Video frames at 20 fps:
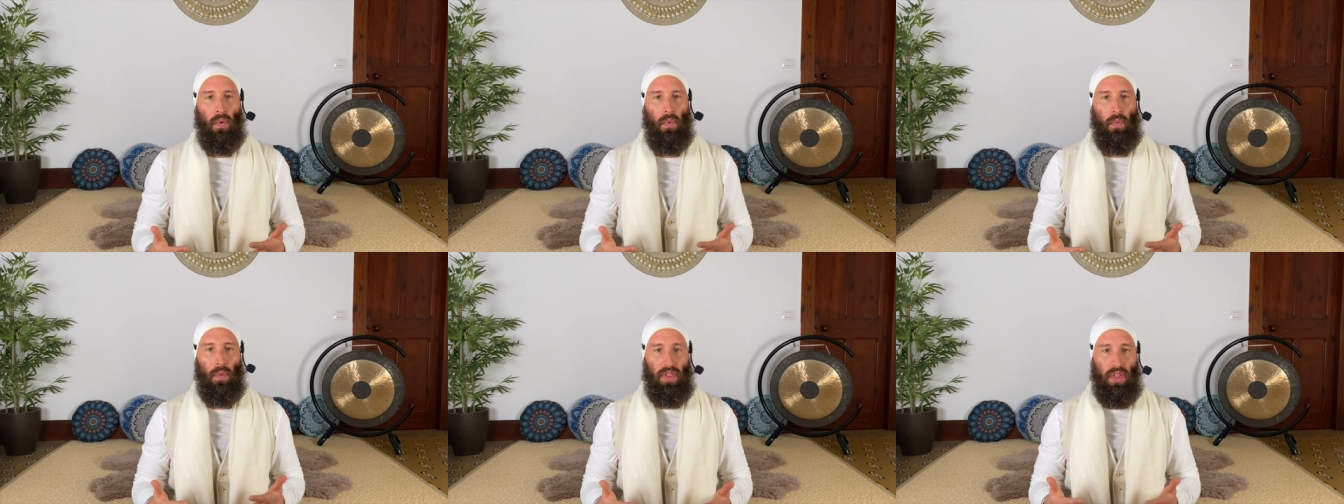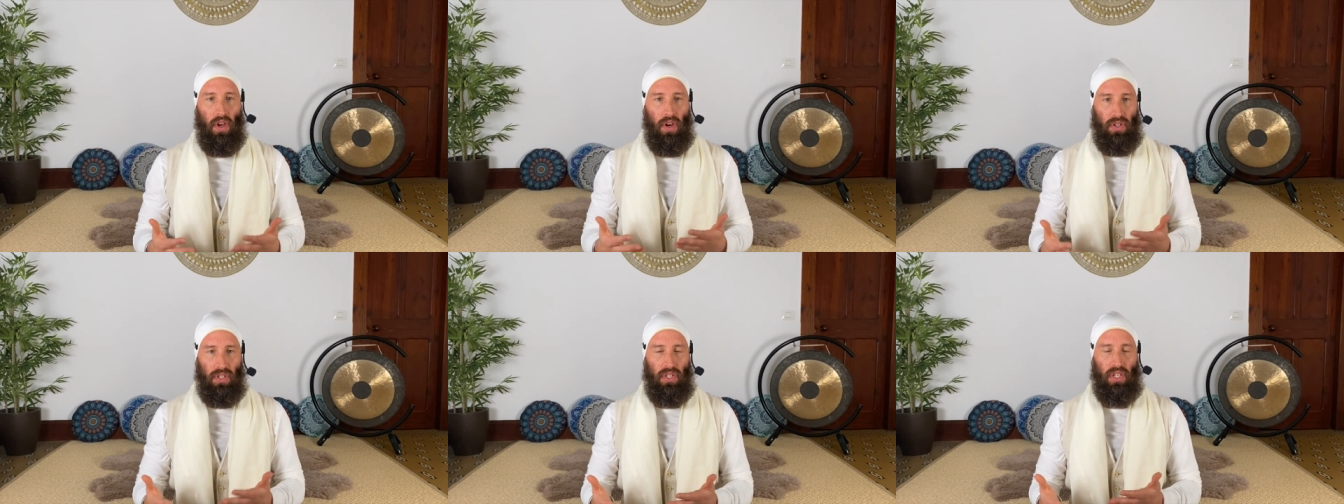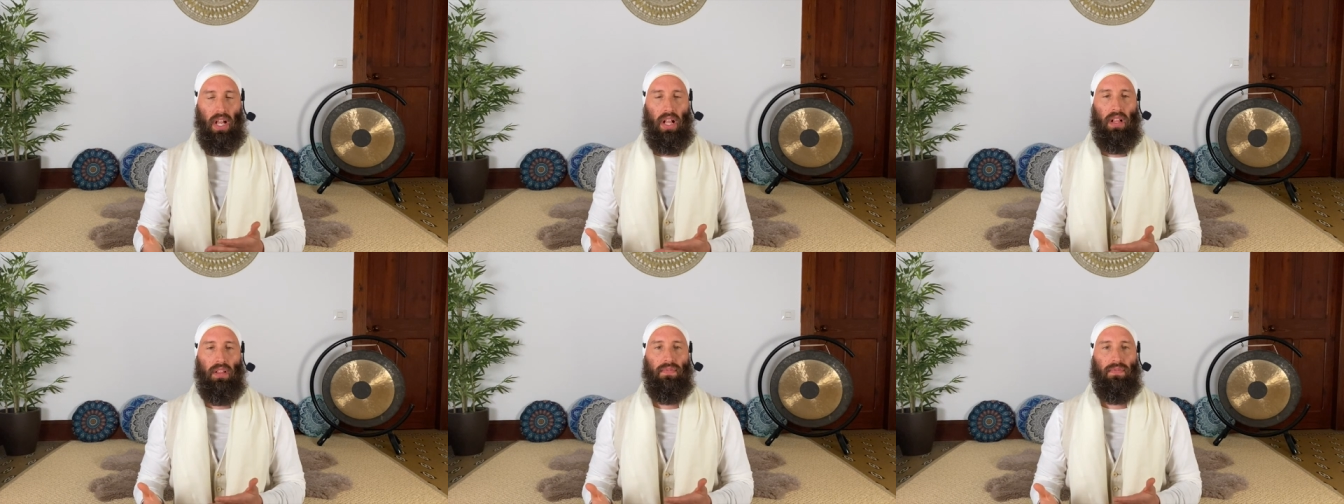with
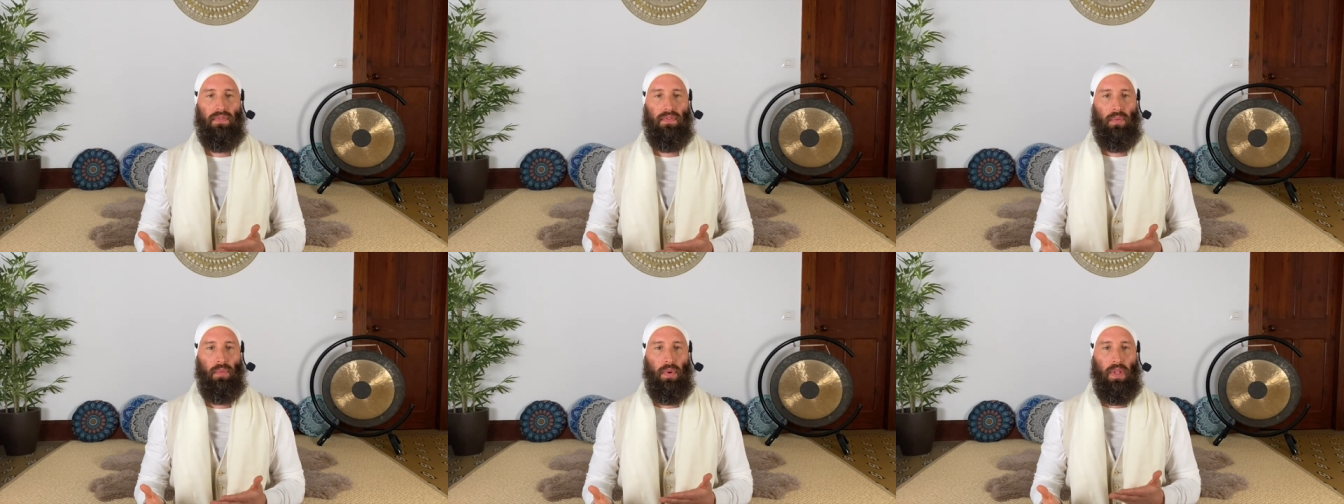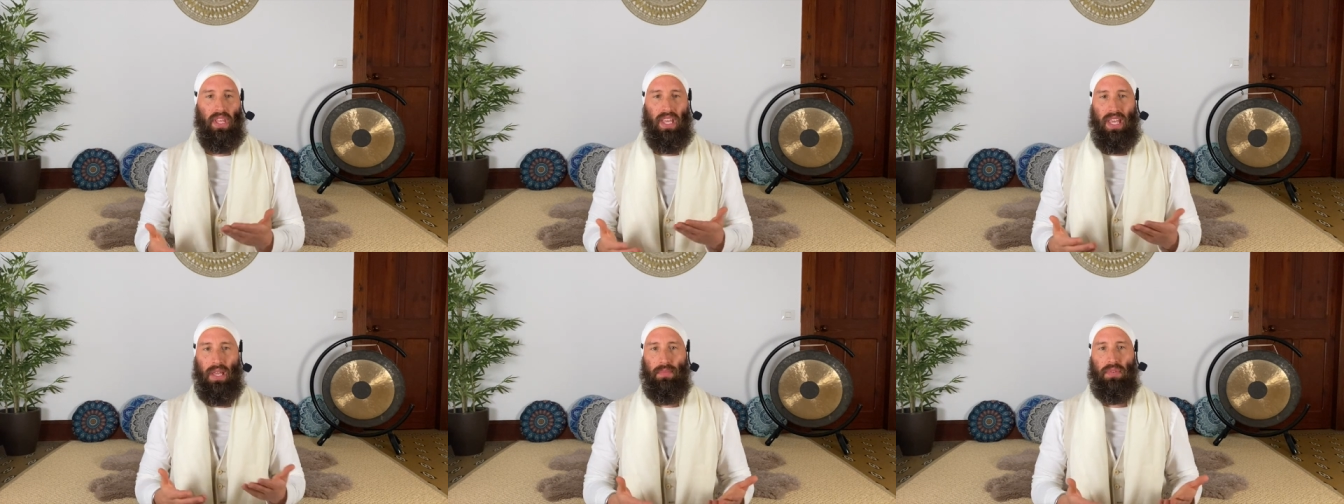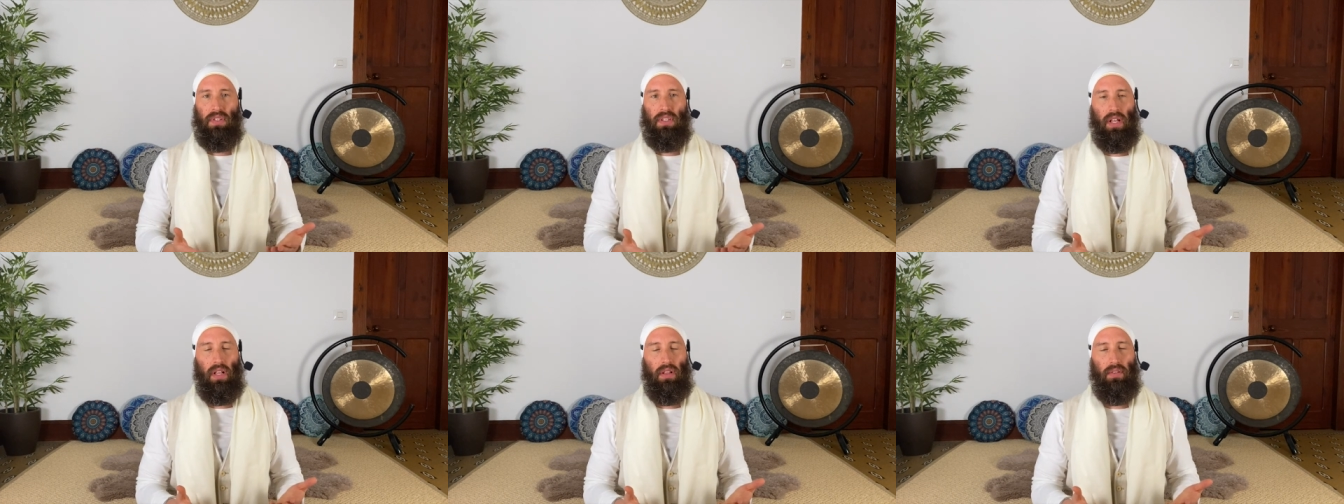herself, with
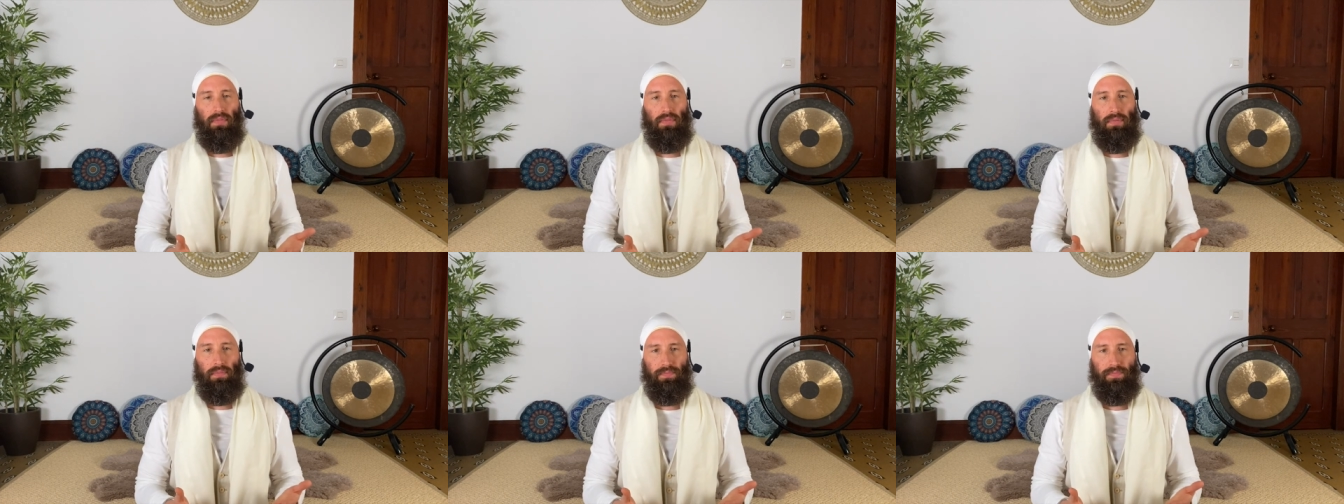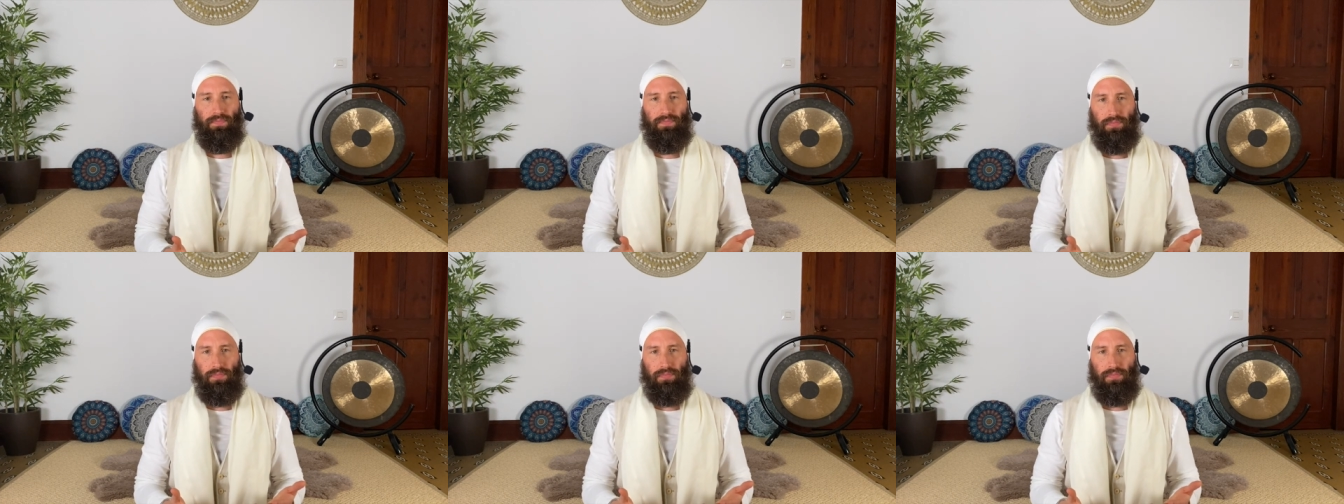himself.